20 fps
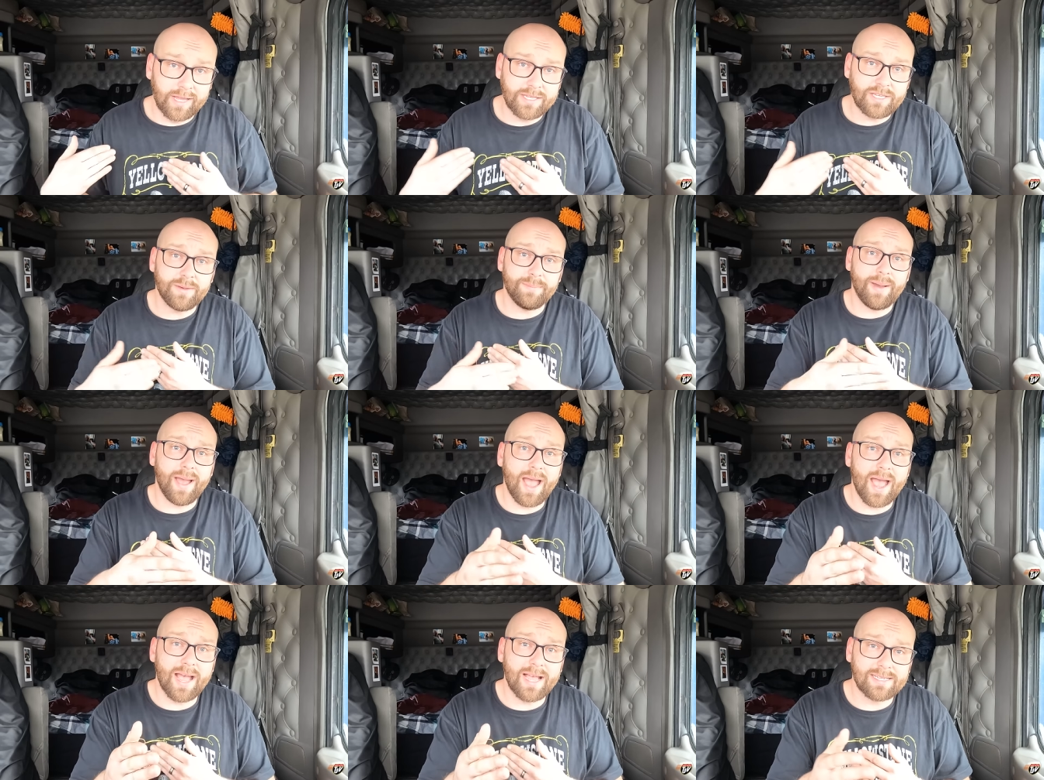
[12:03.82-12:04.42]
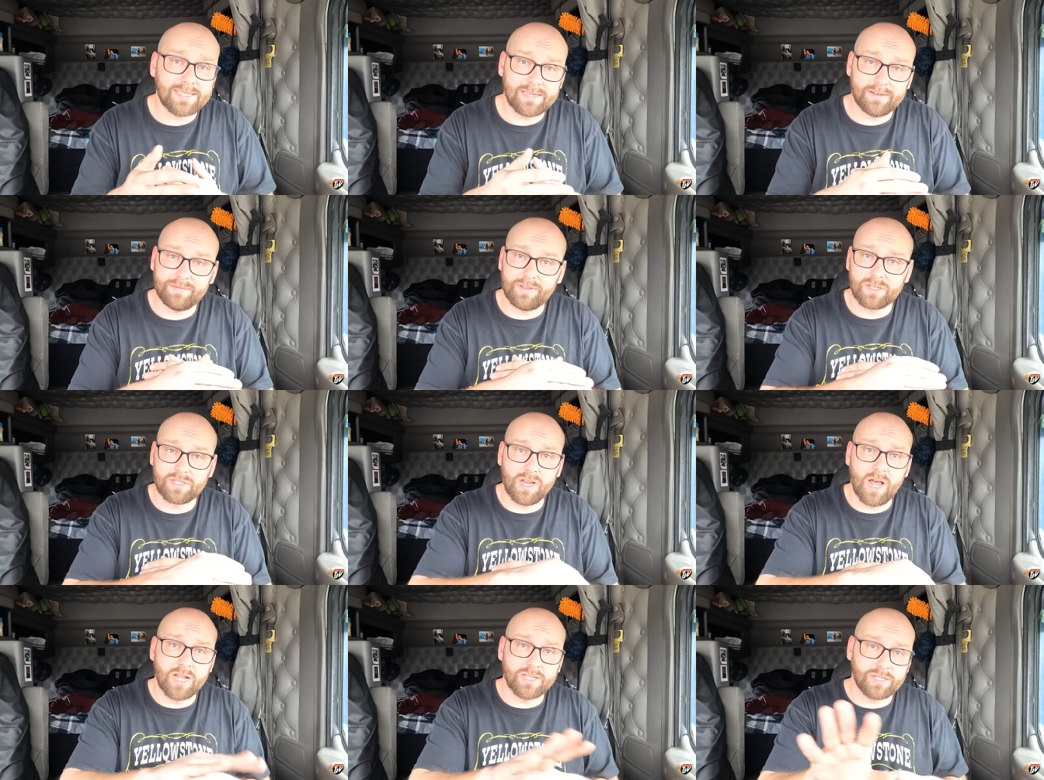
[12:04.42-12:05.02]
I'll let you pass if
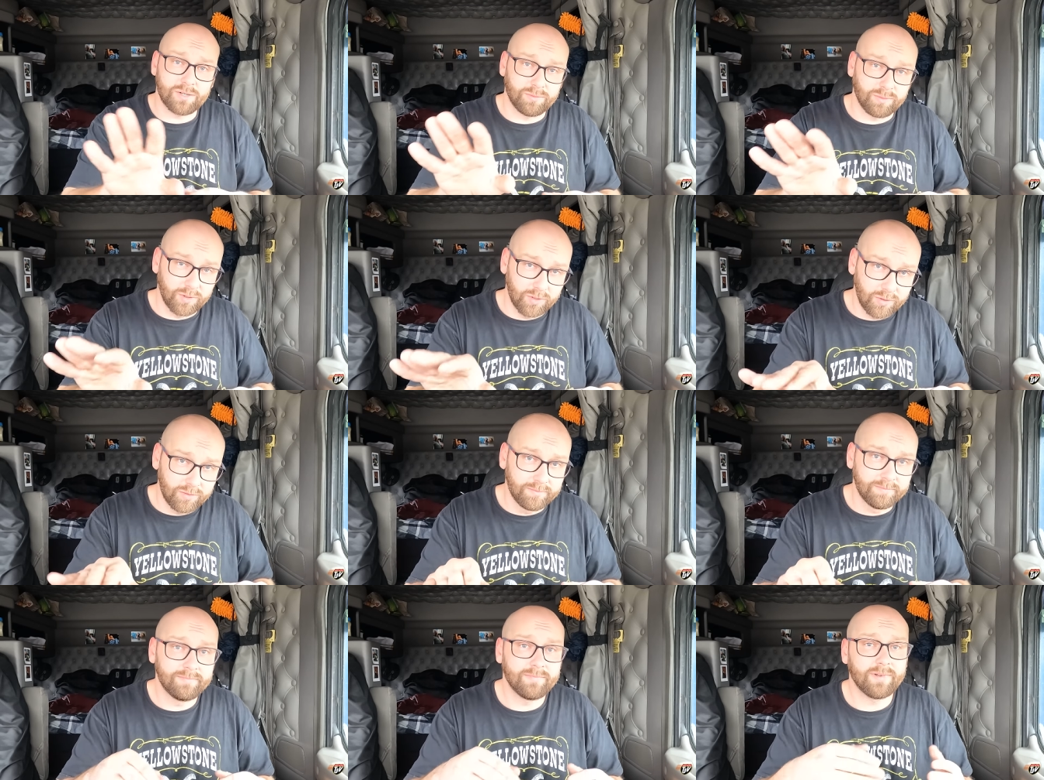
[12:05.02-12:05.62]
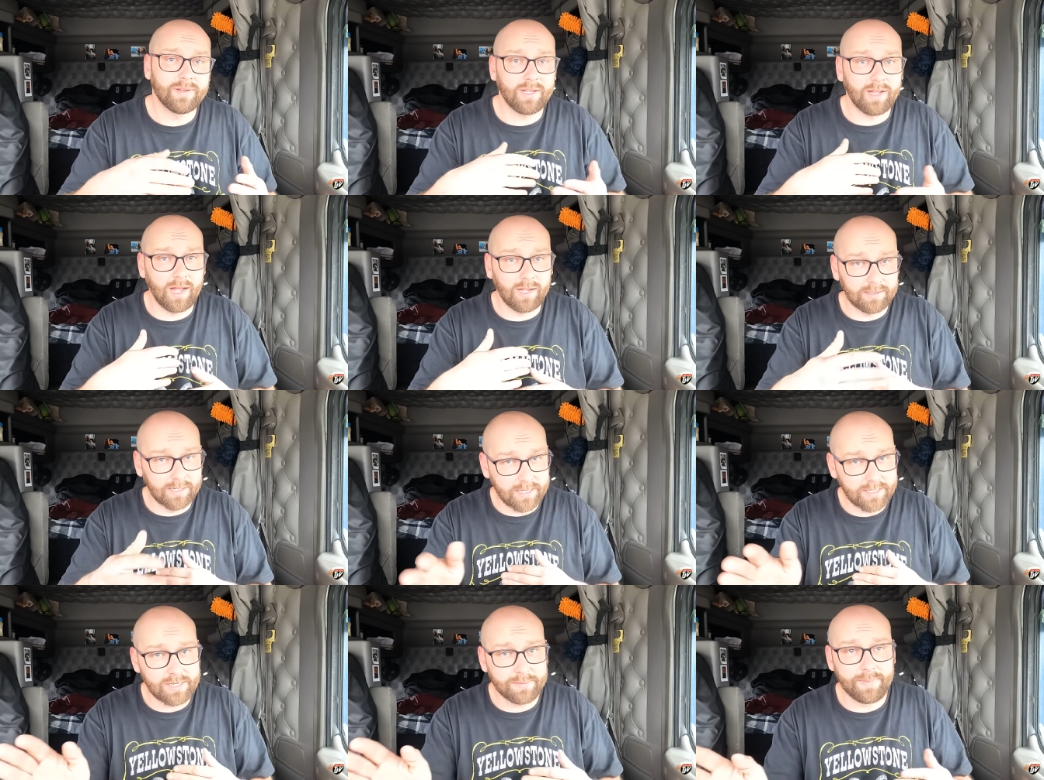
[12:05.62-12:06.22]
there's lots of room.
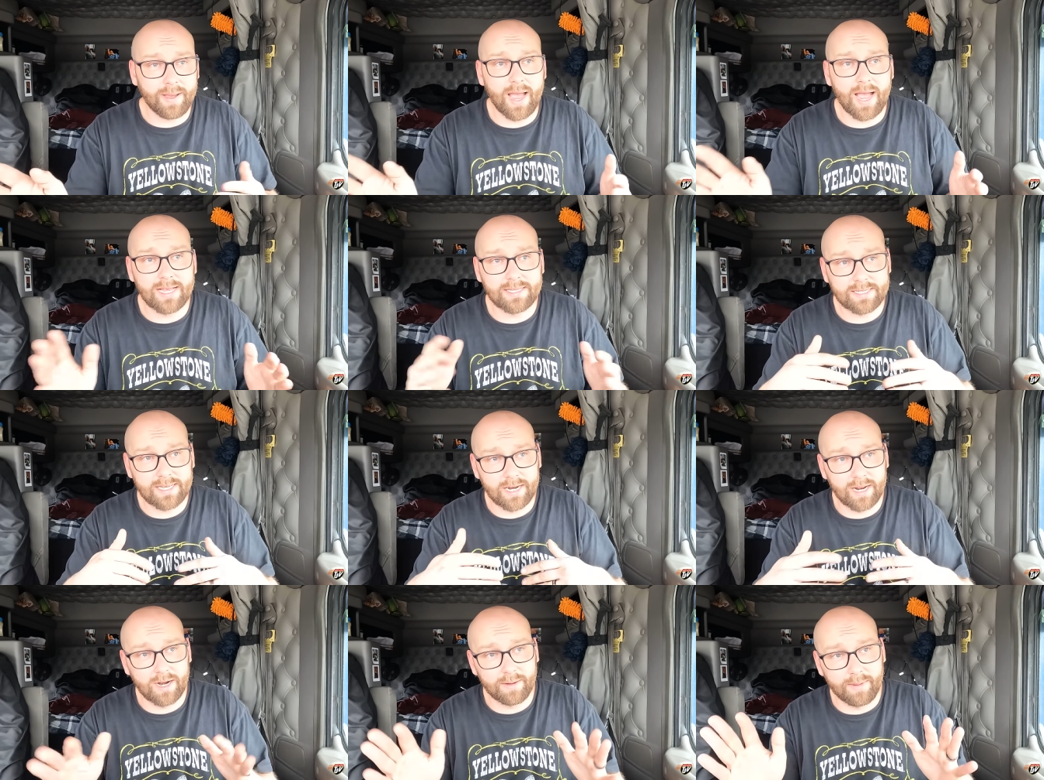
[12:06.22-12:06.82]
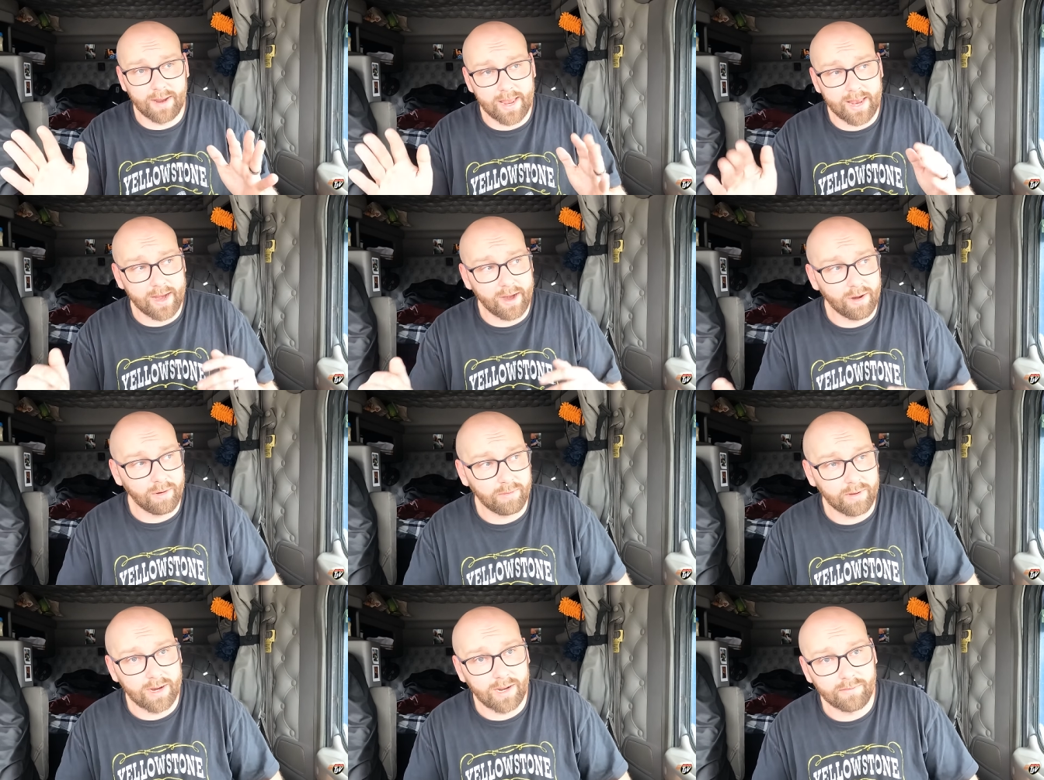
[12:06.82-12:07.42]
I'll let you pass, get out of my
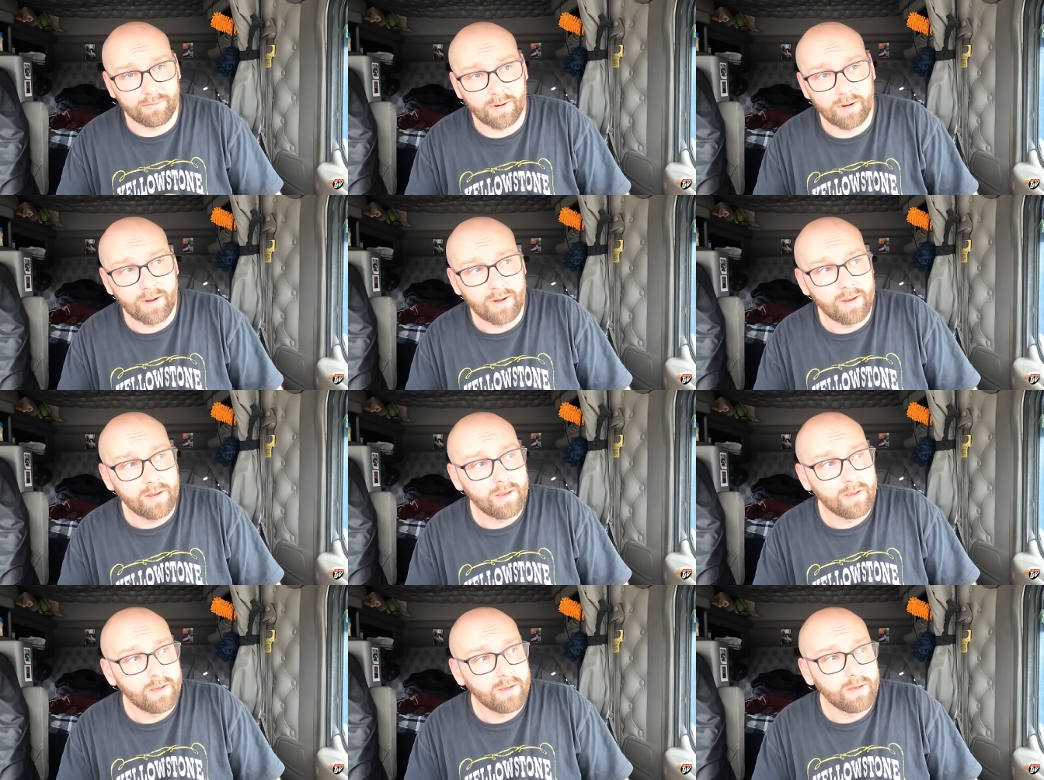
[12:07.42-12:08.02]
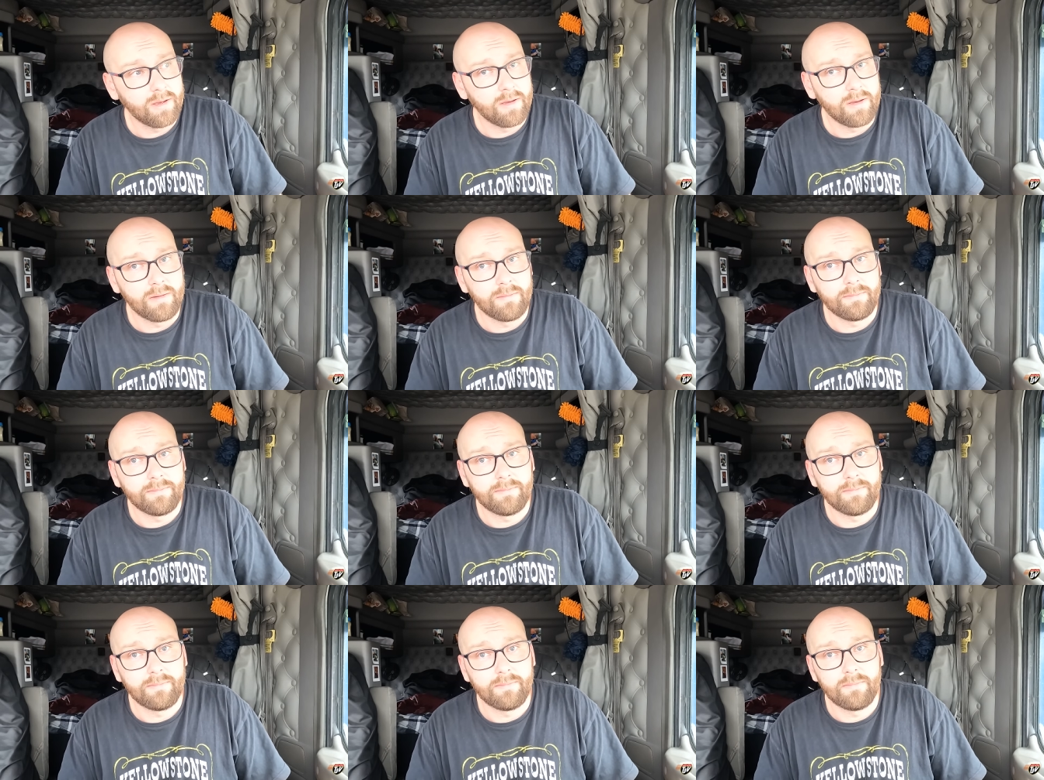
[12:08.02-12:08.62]
hair, whatever.
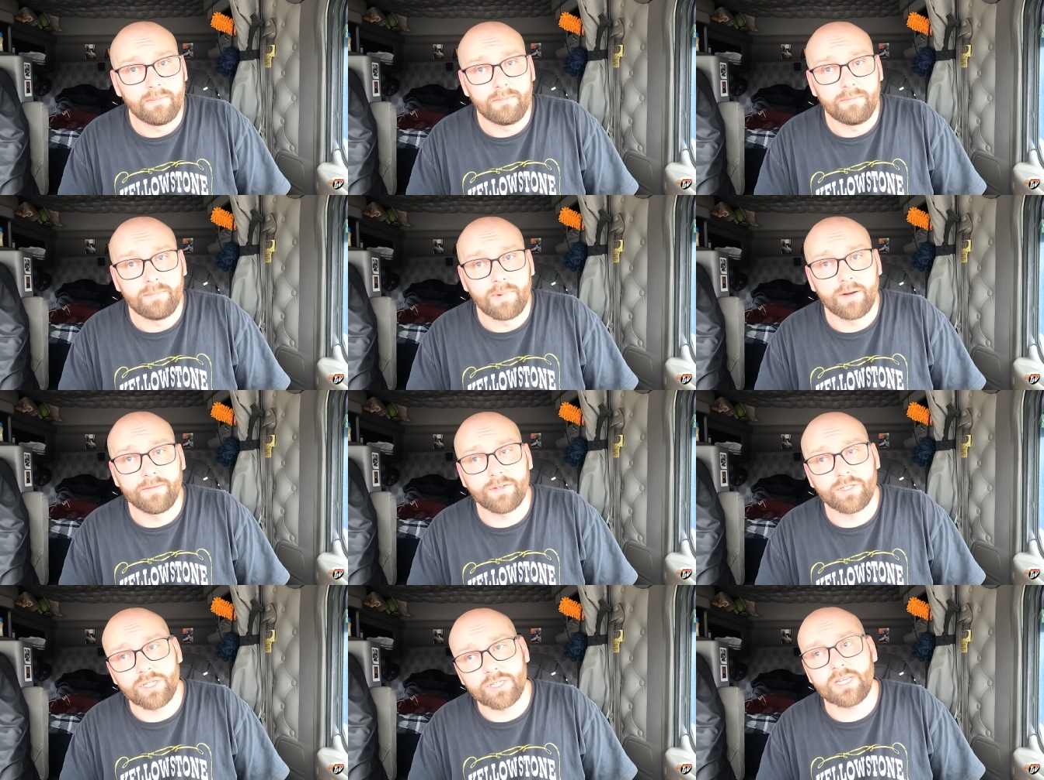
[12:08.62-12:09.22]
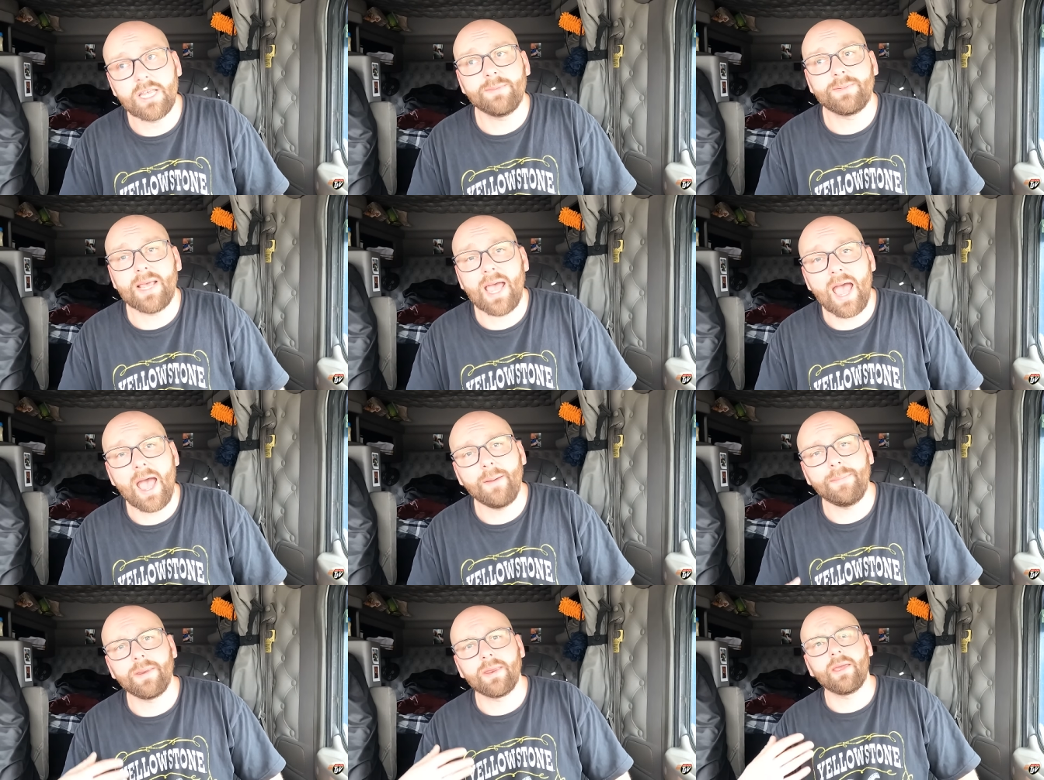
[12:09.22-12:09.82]
But if it just keeps
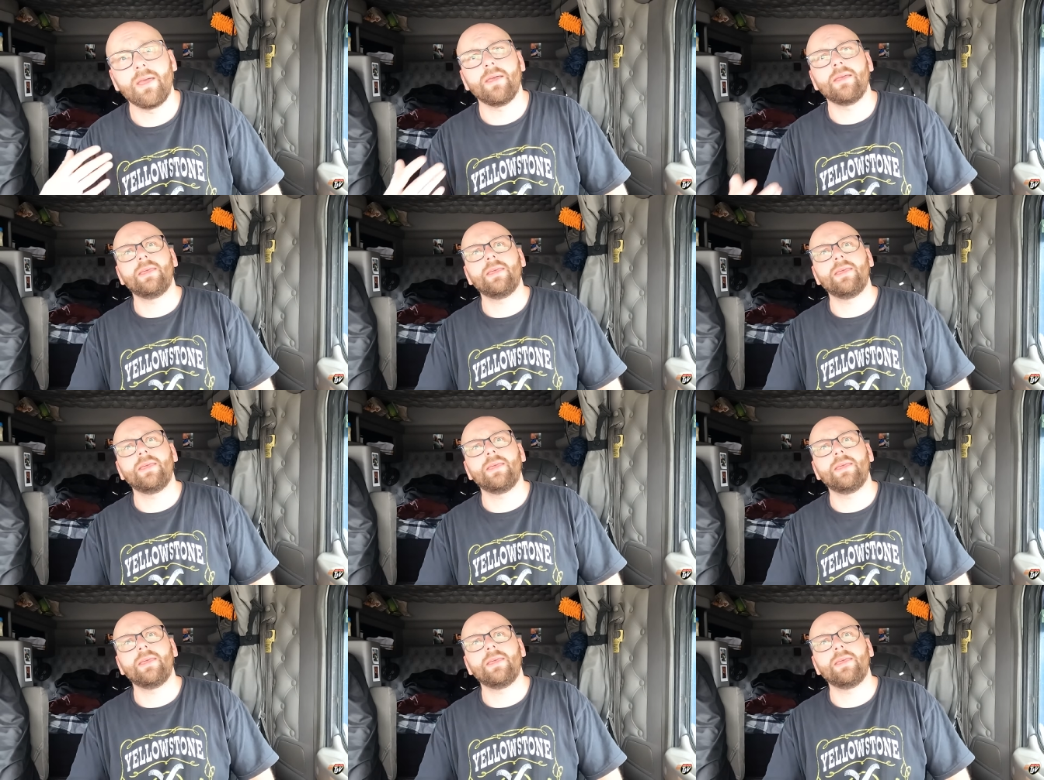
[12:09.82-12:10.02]
happening